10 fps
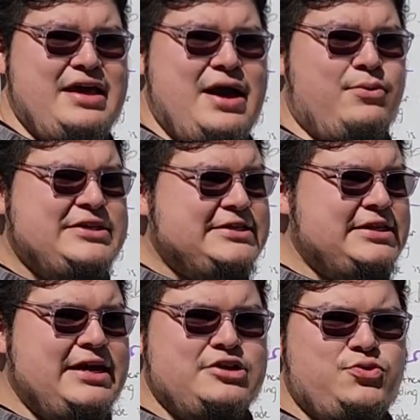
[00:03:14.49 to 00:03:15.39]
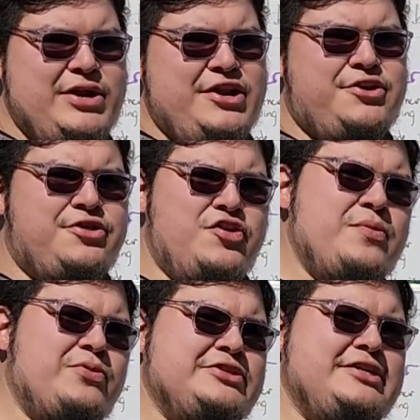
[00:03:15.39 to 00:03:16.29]
I would say like 20 or
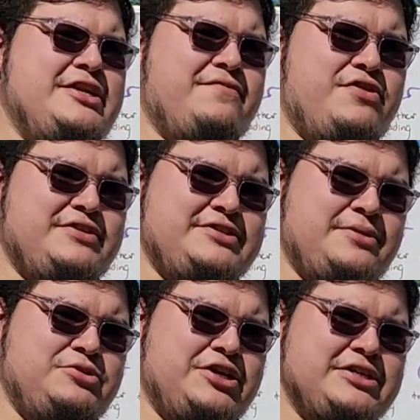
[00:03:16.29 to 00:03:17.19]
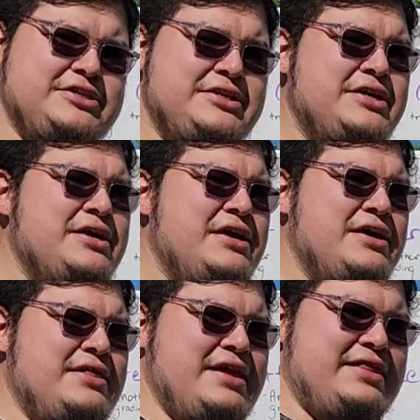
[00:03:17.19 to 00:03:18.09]
30% of the subject
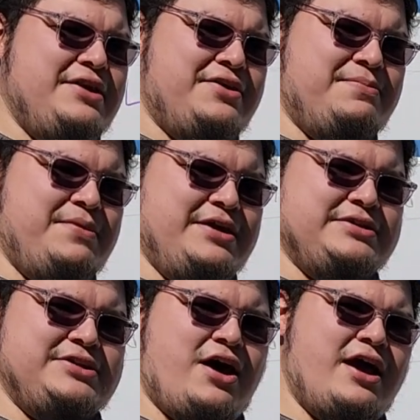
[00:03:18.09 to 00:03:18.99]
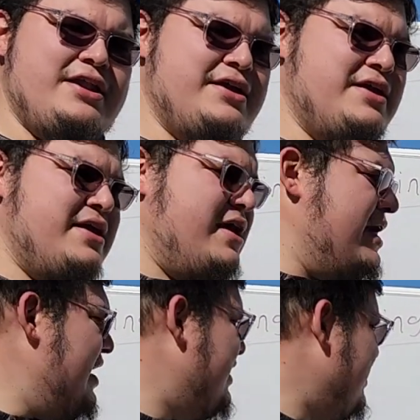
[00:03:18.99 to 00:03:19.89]
that they're being taught.
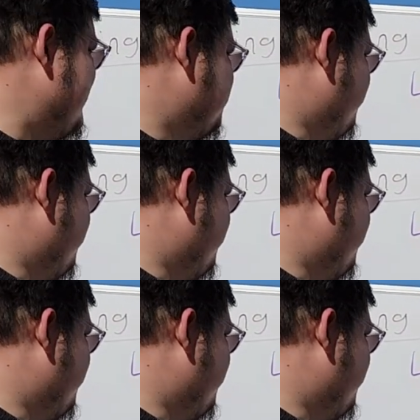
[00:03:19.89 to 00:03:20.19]
It is